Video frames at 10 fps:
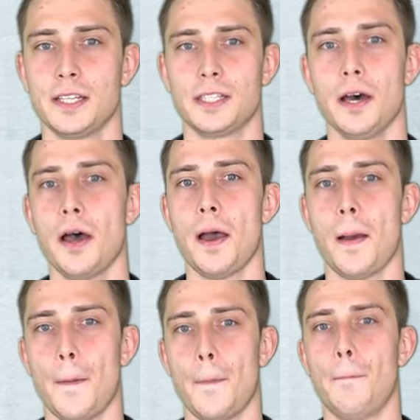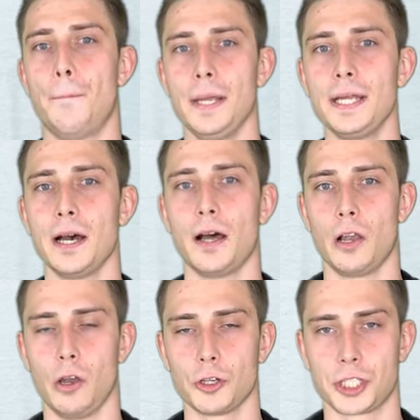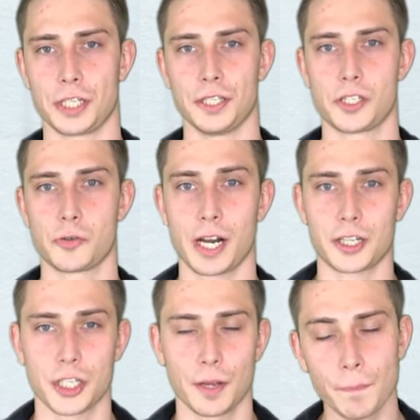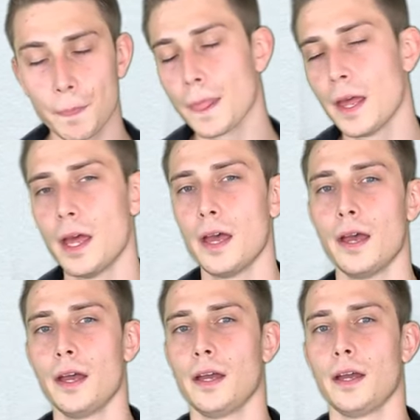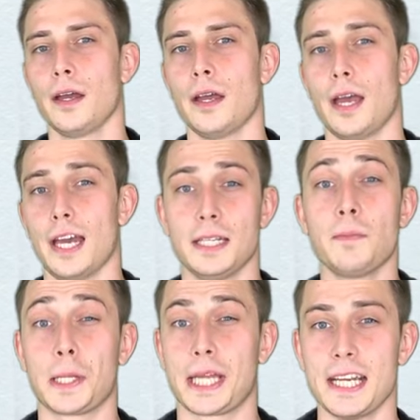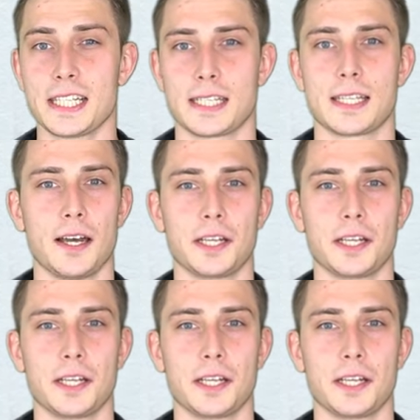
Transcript: The bigger logical structure. And implications are